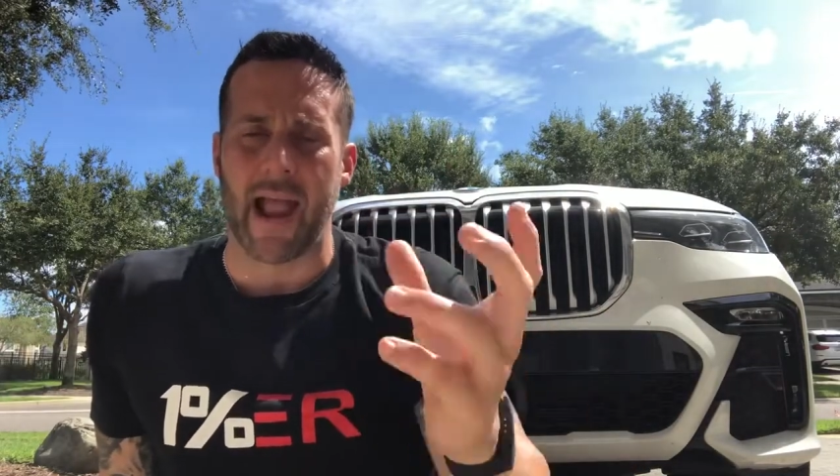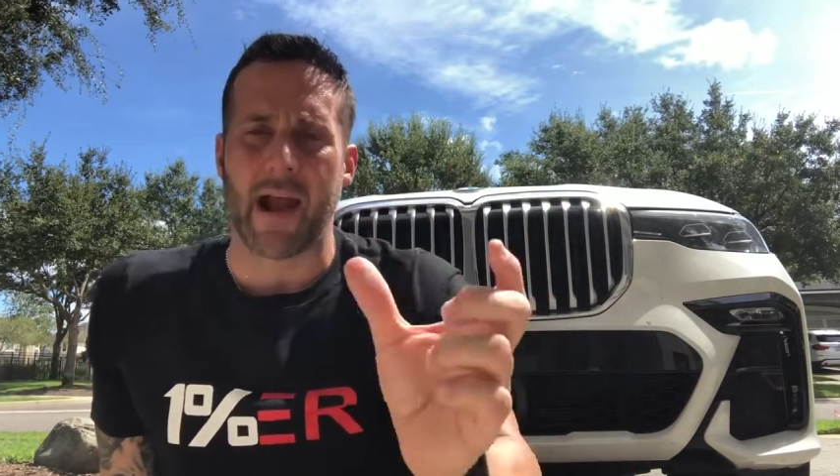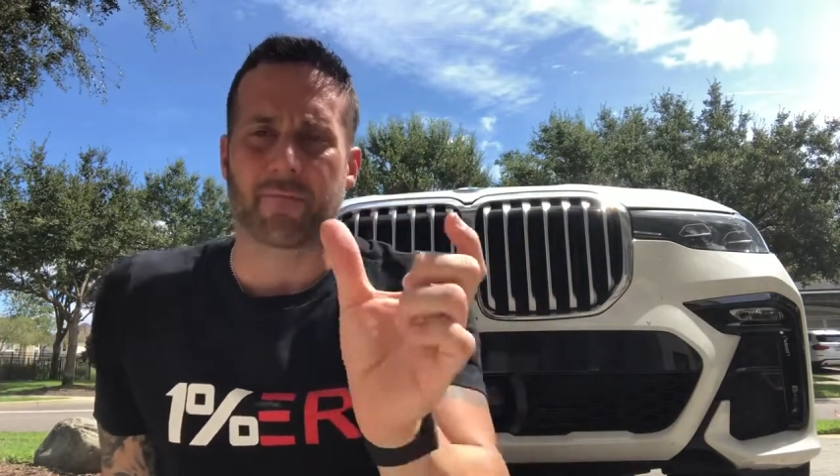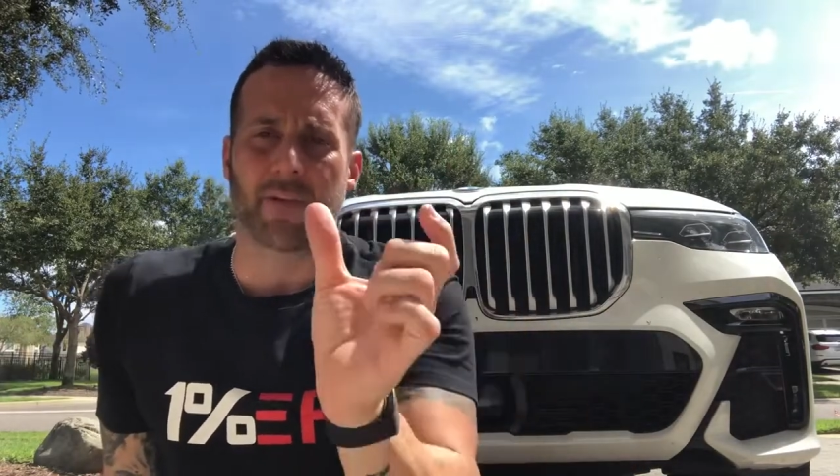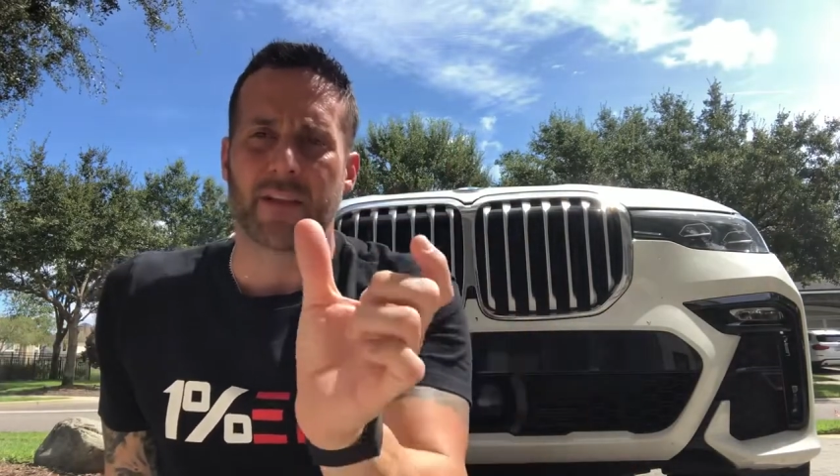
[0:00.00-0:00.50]

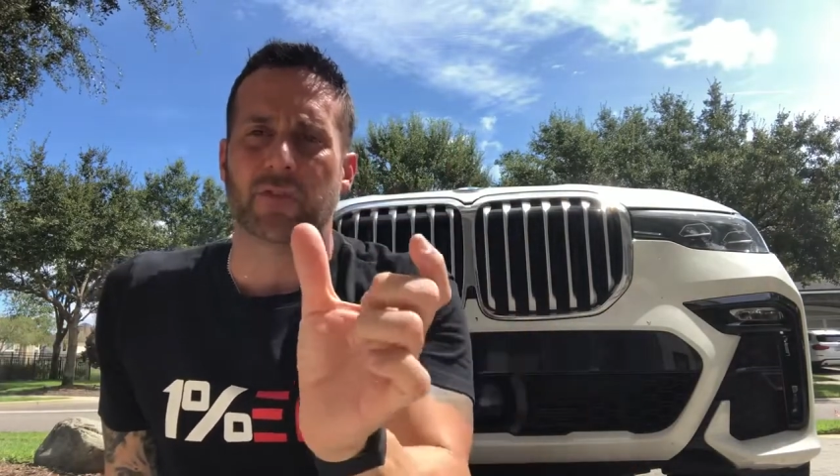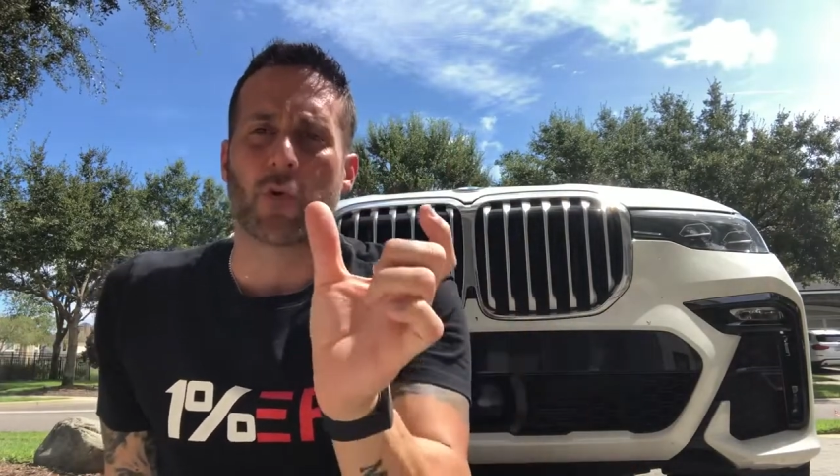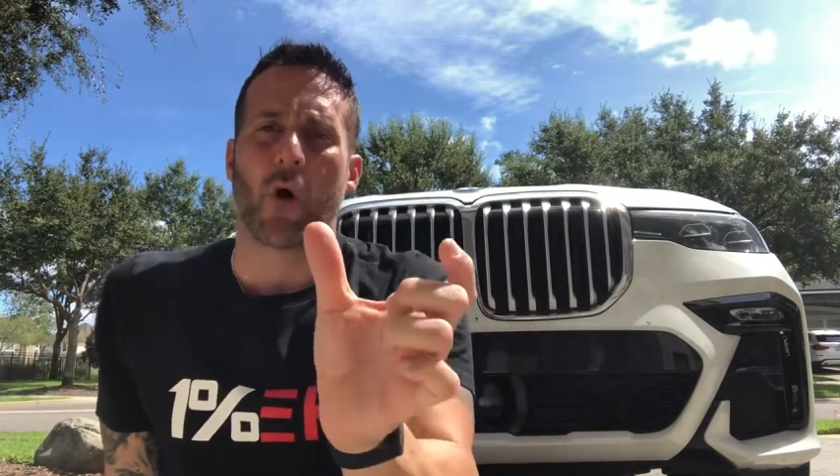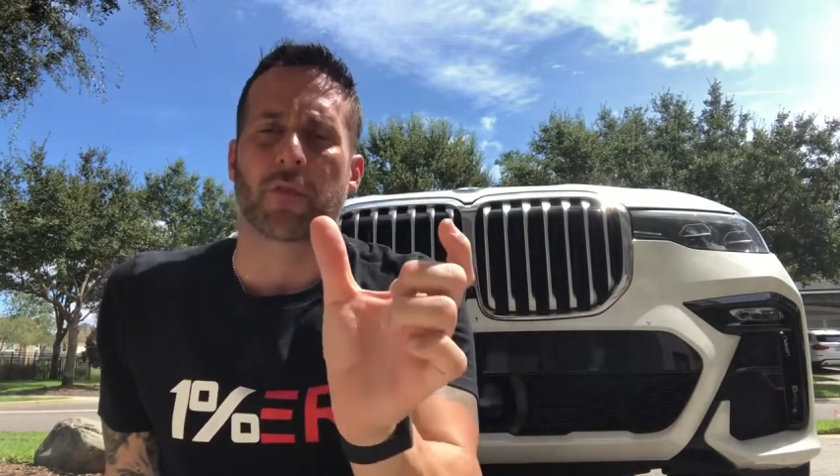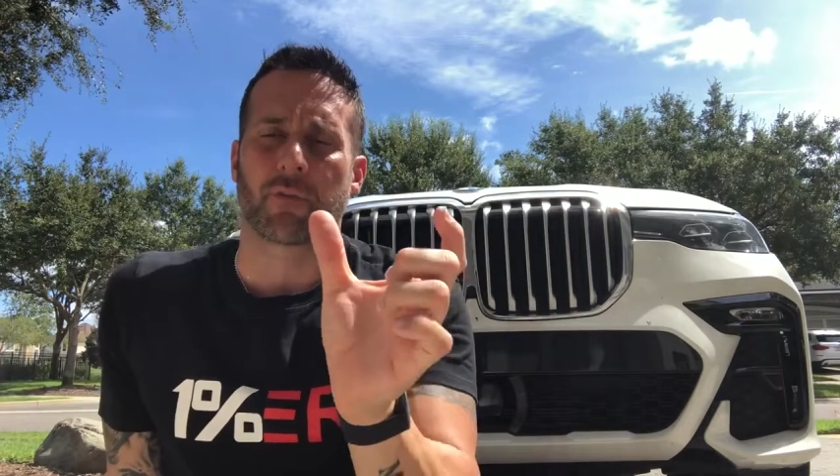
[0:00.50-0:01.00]
after these
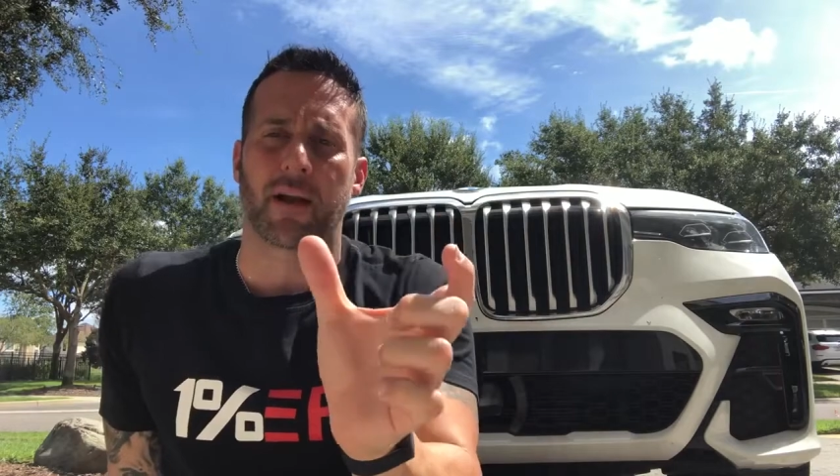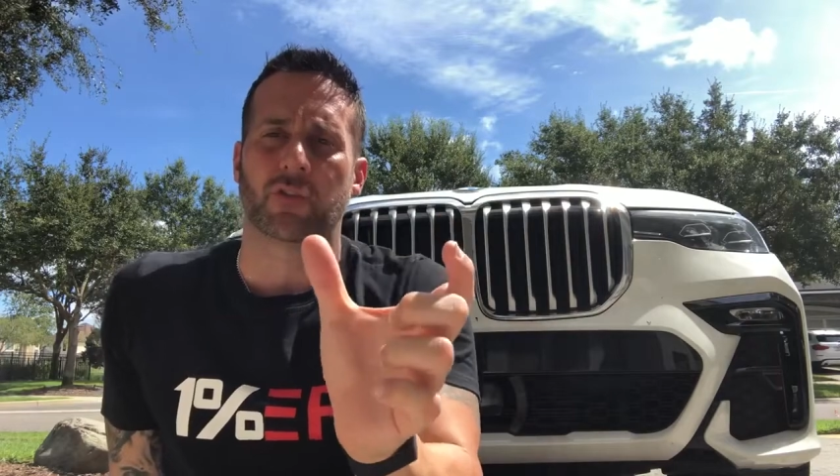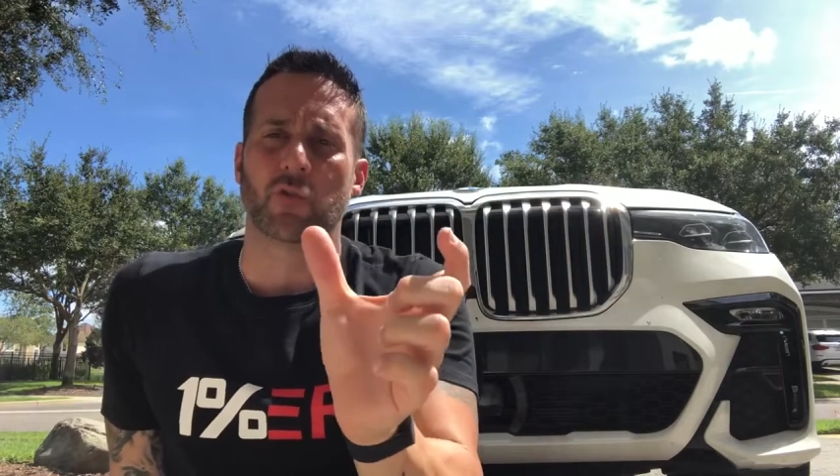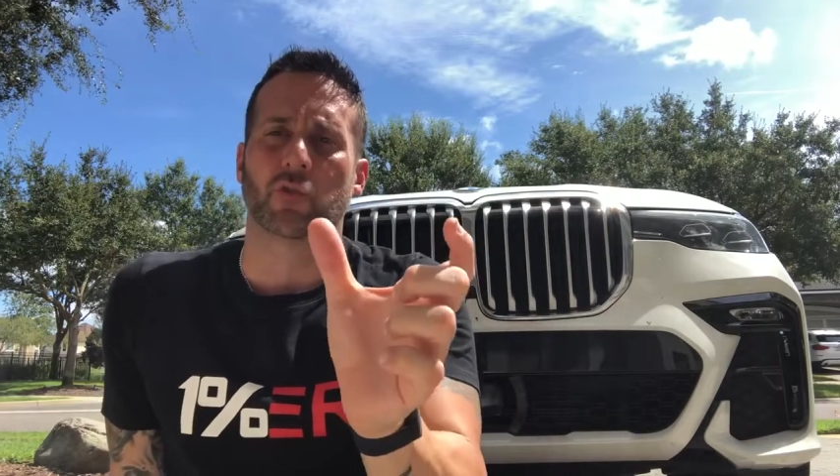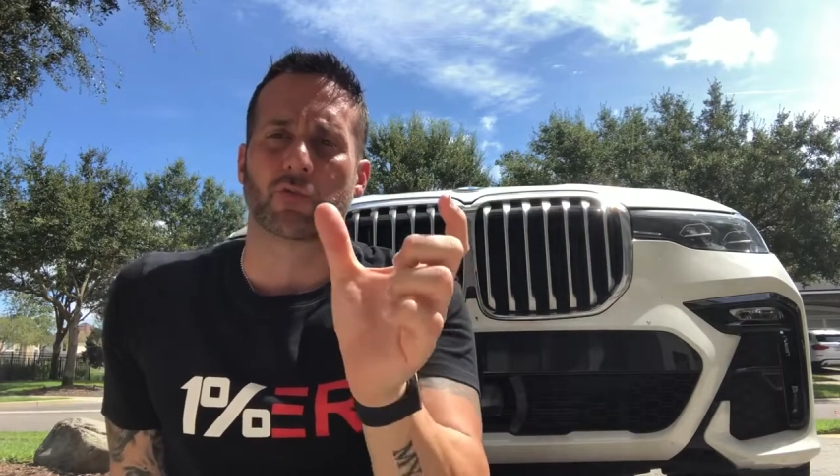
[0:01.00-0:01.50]
two
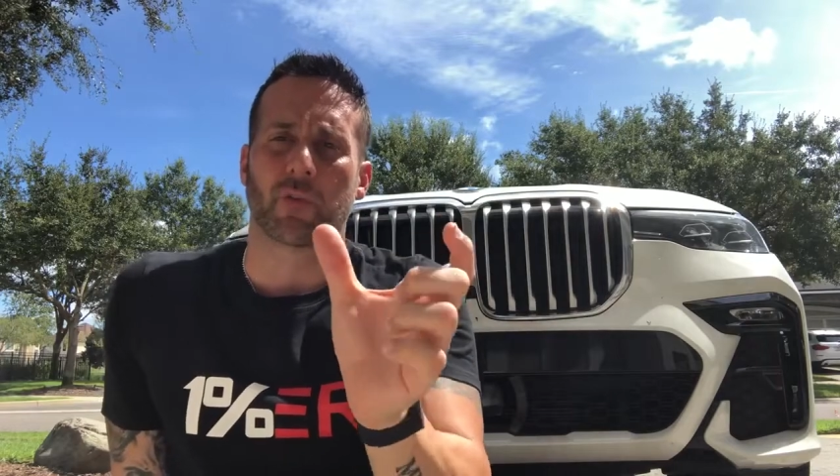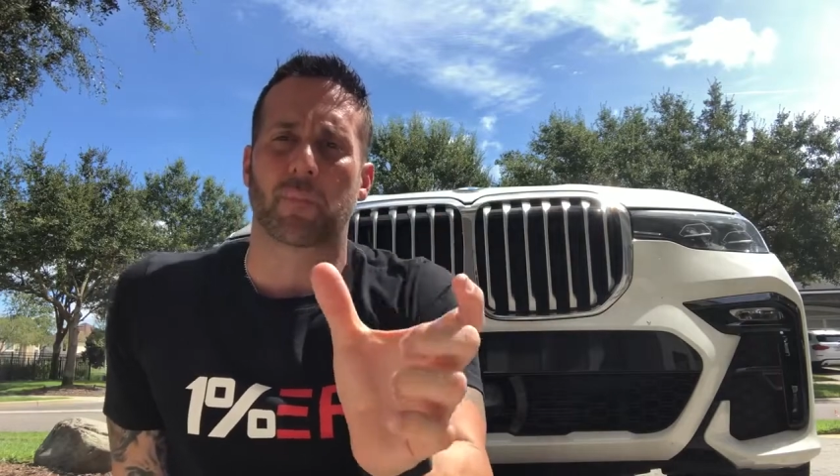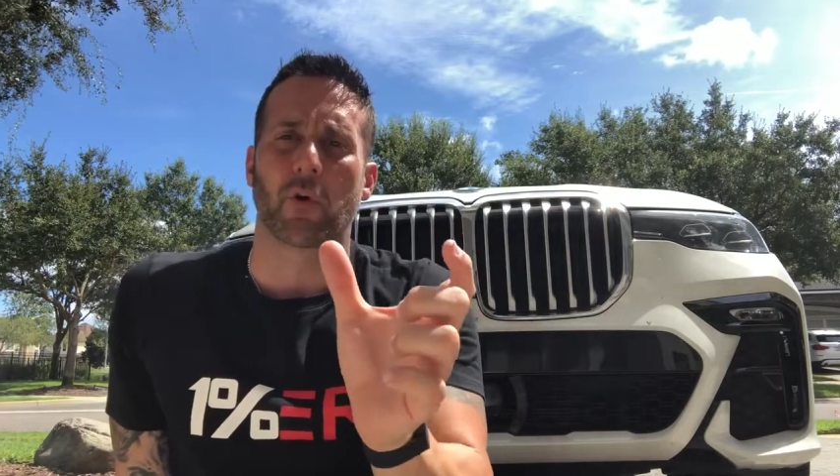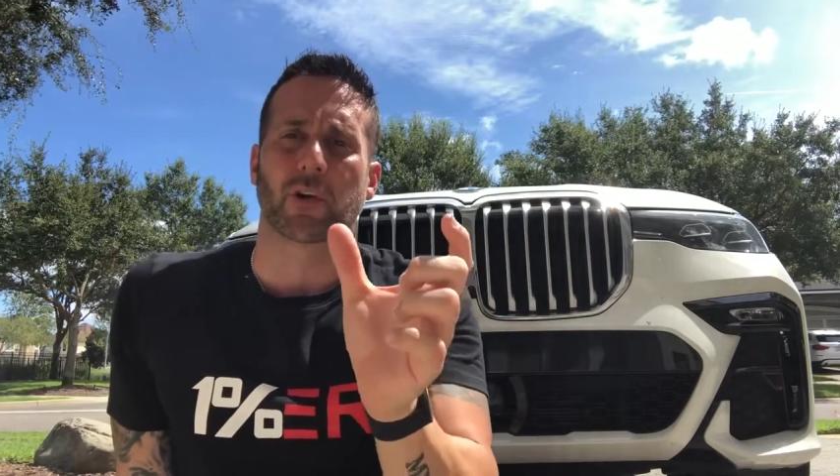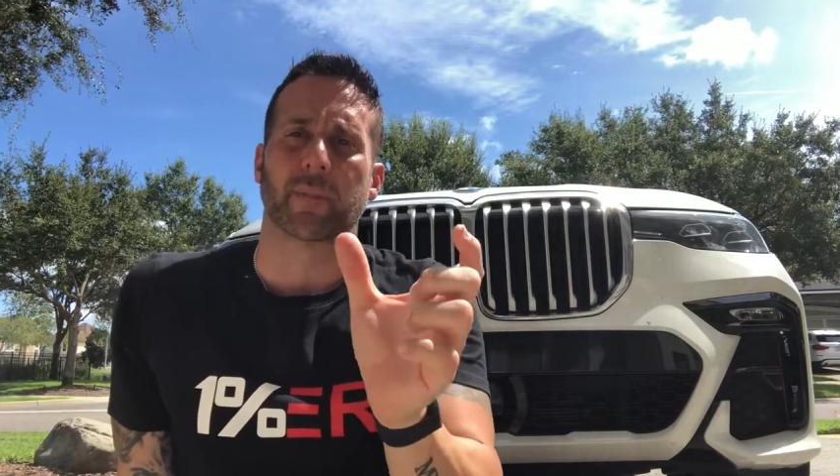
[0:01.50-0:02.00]
authorized users
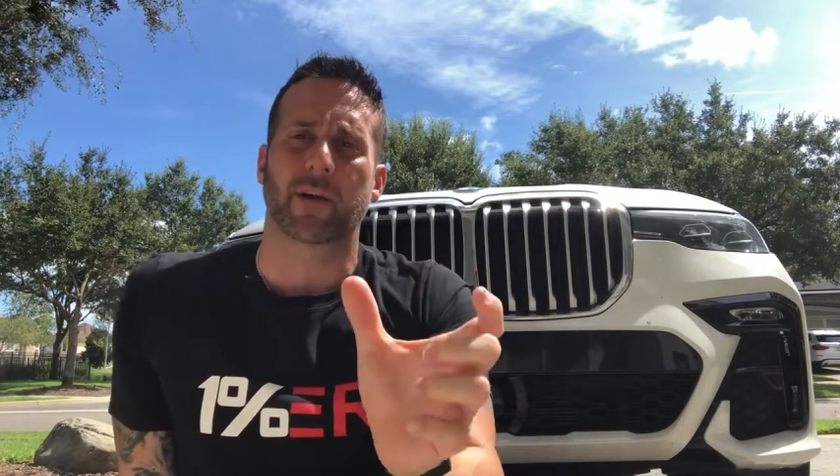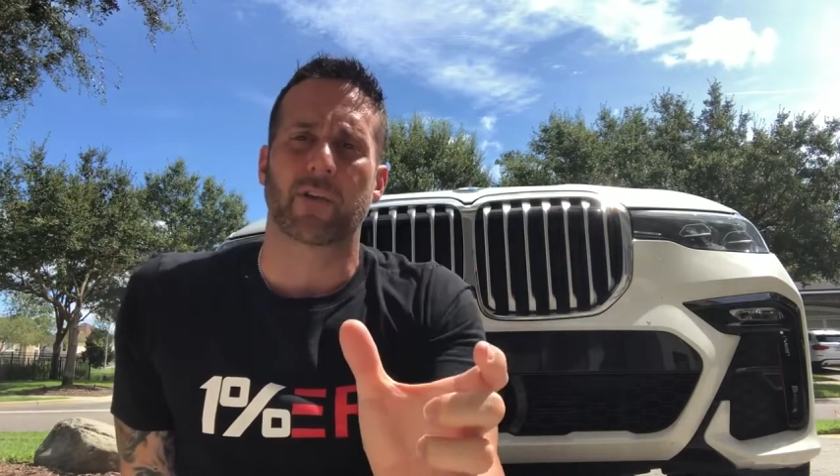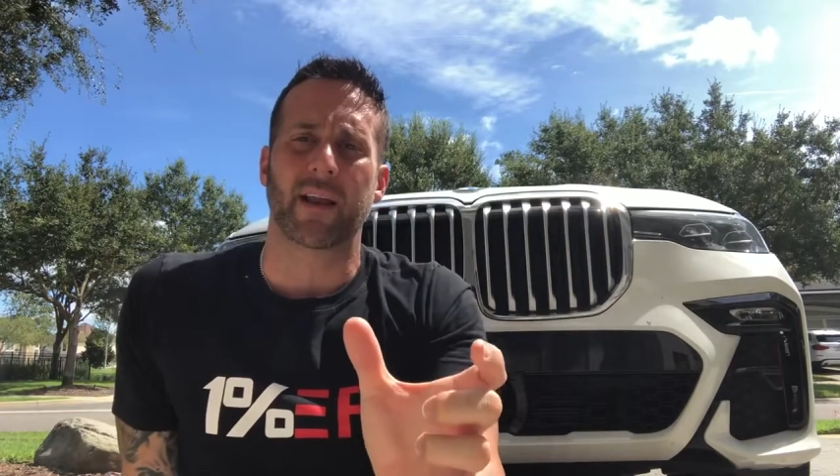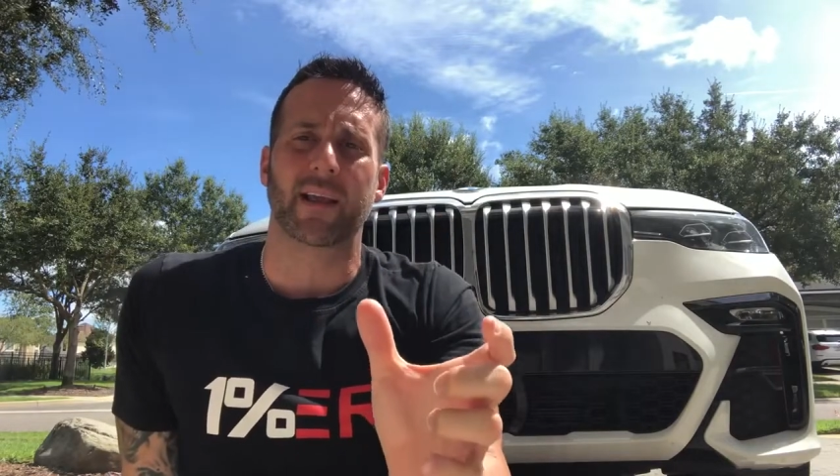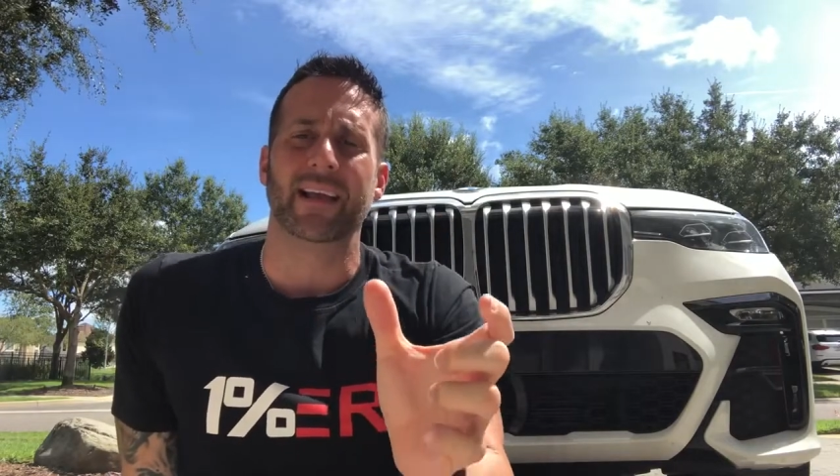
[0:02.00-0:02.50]
report to my
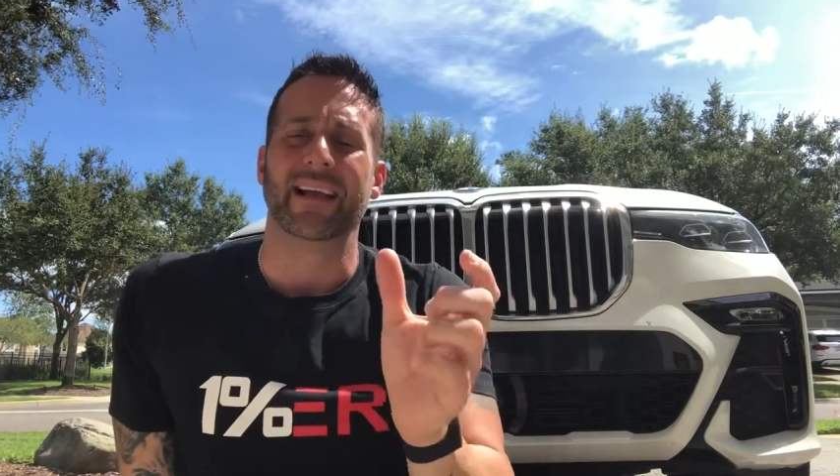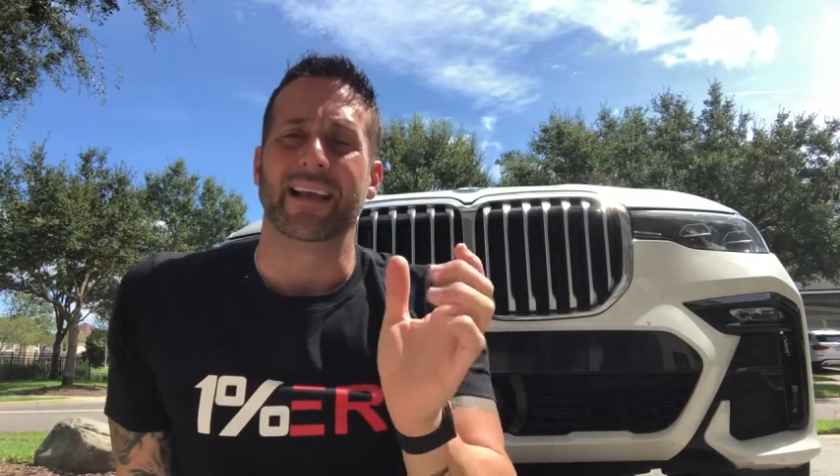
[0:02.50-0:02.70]
credit,